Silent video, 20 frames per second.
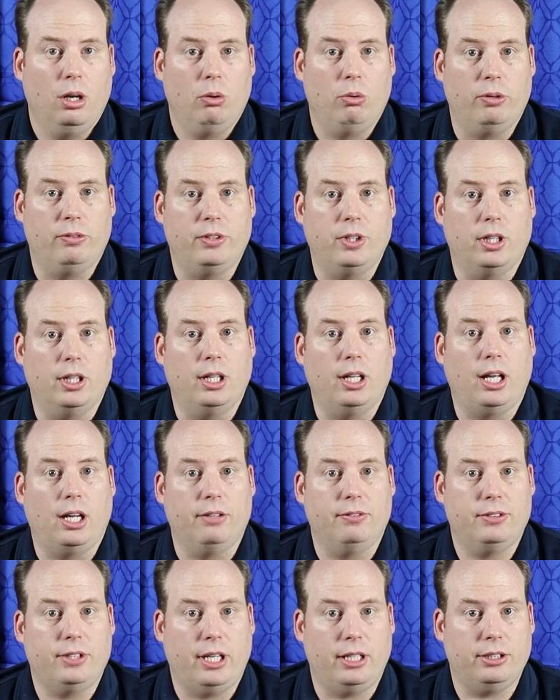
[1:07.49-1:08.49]
We've done a lot
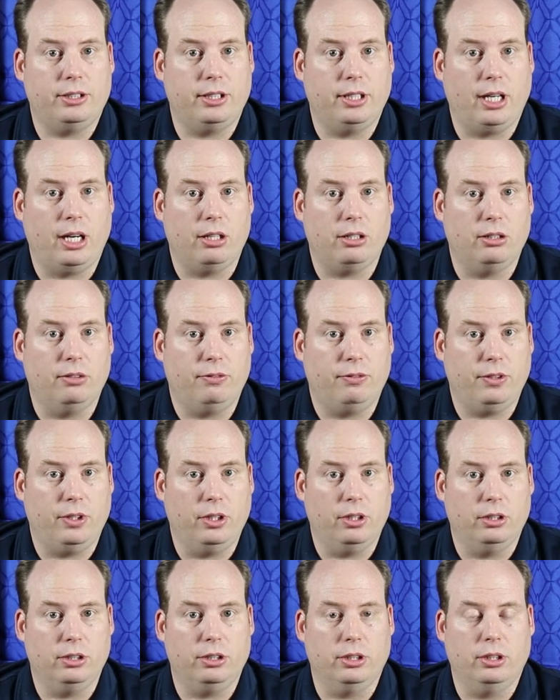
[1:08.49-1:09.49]
of testing out in the
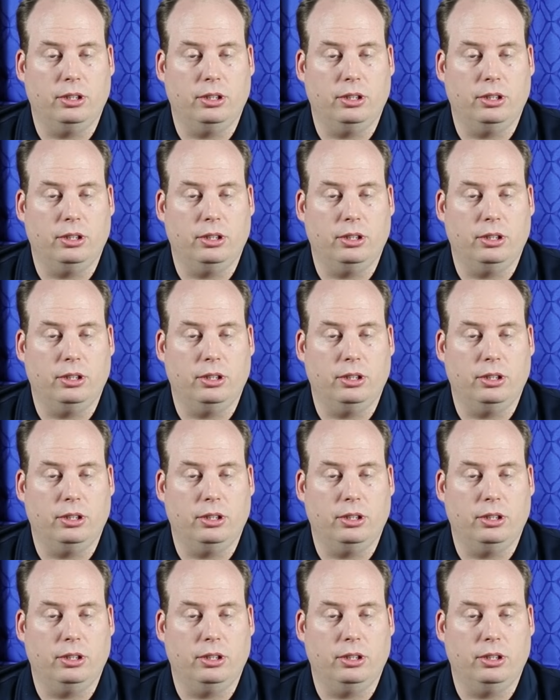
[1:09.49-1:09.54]
fields,